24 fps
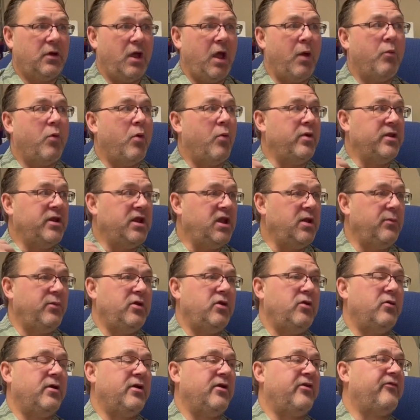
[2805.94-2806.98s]
And what we need to be
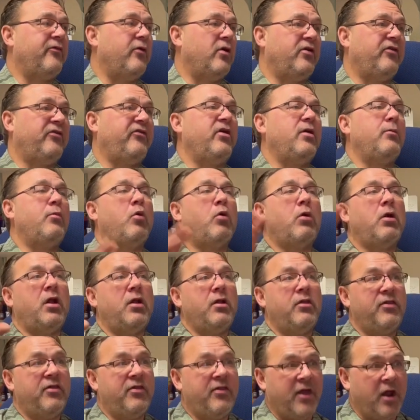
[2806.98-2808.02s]
doing is focusing more on
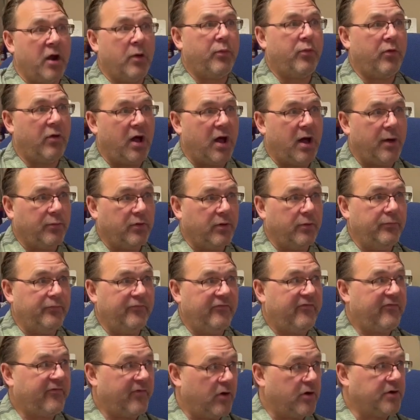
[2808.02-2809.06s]
their problem
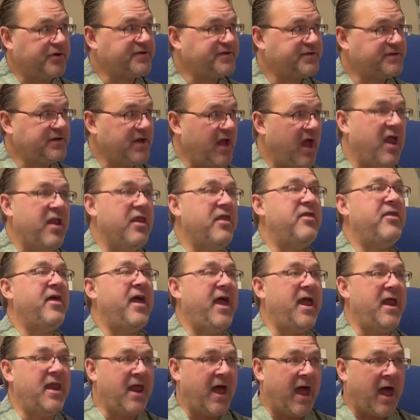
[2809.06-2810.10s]
first, and
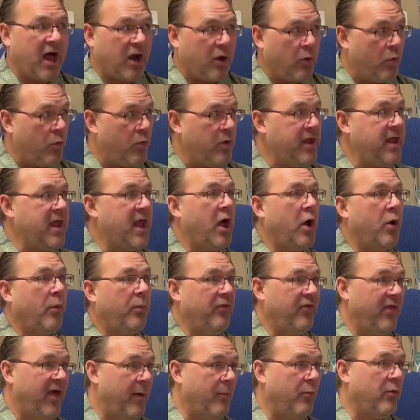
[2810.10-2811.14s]
then how do we help
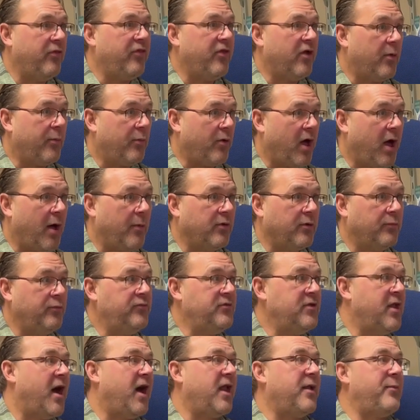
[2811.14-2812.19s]
them with their problem,
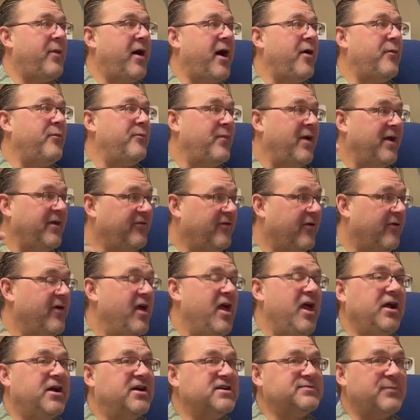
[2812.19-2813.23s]
not about myself,
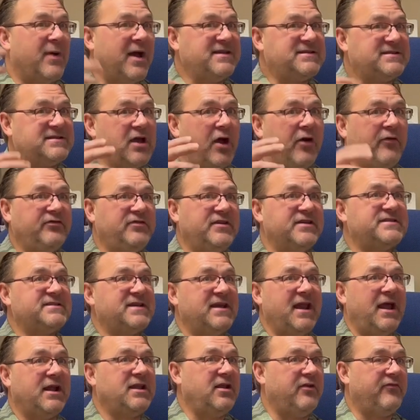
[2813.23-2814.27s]
because myself
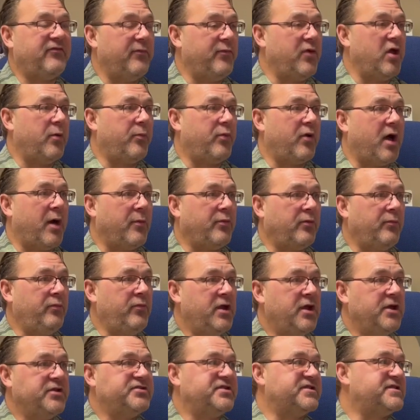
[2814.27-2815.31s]
disconnected from their problem
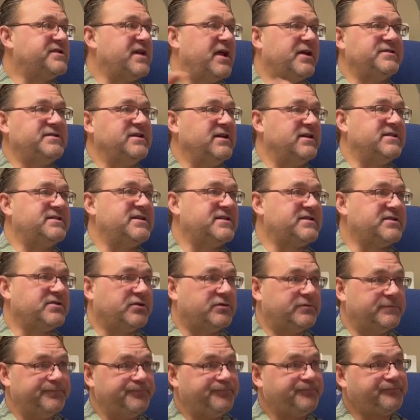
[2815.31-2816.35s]
just sounds egotistical.
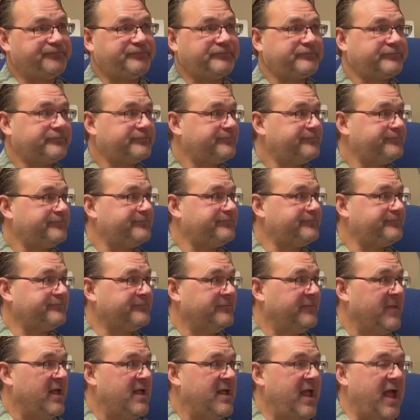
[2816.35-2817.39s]

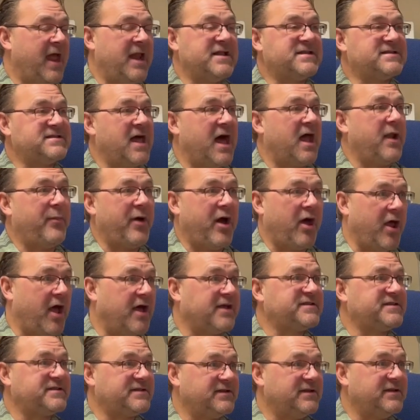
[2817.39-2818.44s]
And it's not about
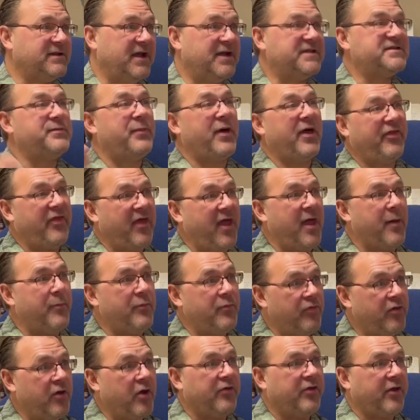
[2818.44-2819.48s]
us, it's about them.
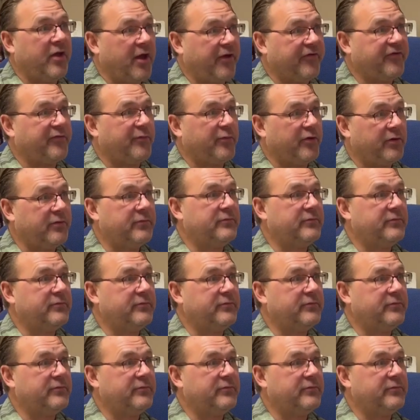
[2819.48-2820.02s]
They're the customer.